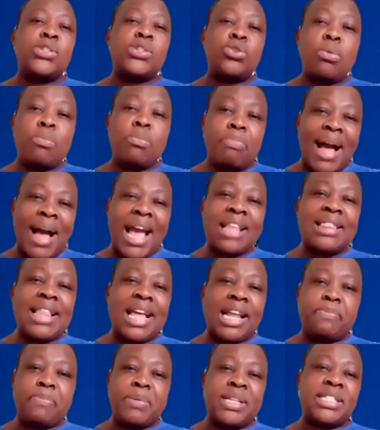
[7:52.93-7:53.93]
to buy
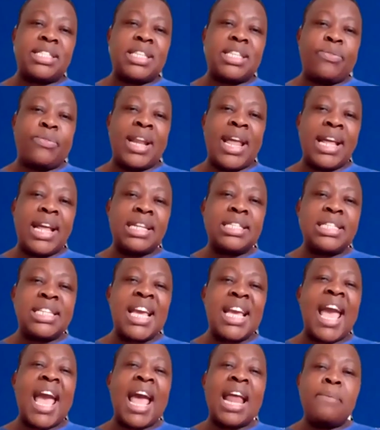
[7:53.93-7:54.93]
that piece of land
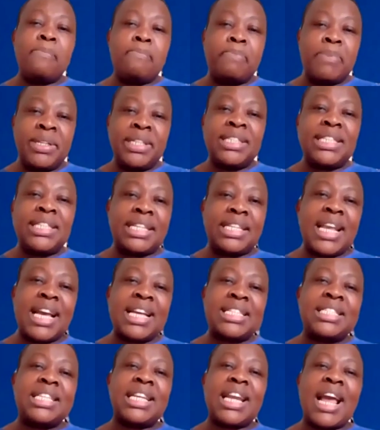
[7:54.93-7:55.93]
and build the
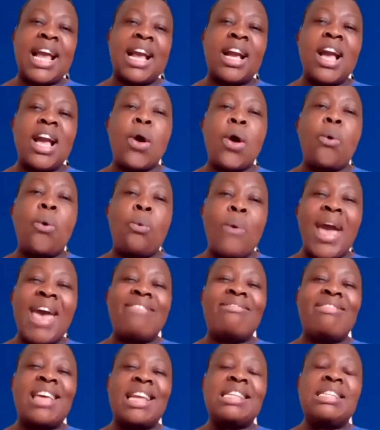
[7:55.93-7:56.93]
taxi rank
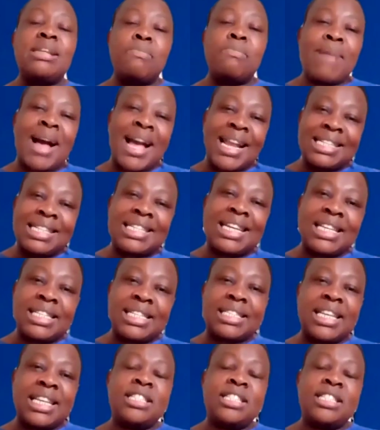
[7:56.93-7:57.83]
where the demand is,